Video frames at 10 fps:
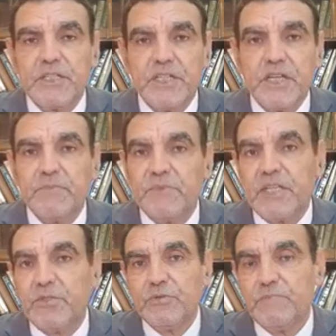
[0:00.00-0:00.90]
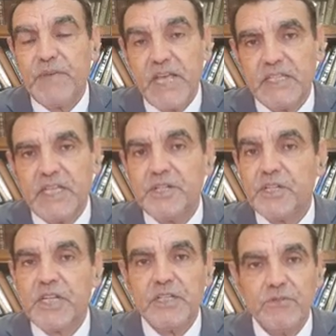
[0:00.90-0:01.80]
They should pay
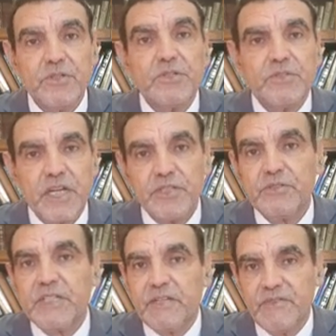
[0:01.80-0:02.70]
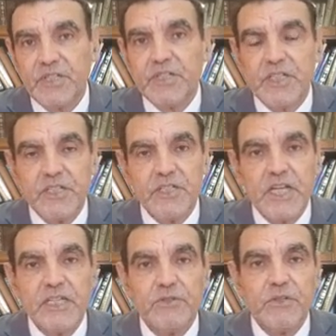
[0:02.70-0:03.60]
attention, and also doctors and physicians
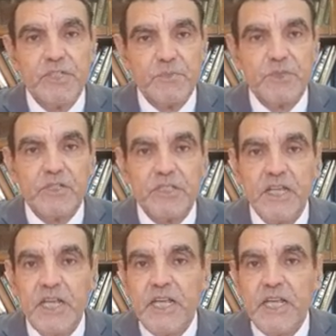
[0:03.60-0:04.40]
inside the hospitals,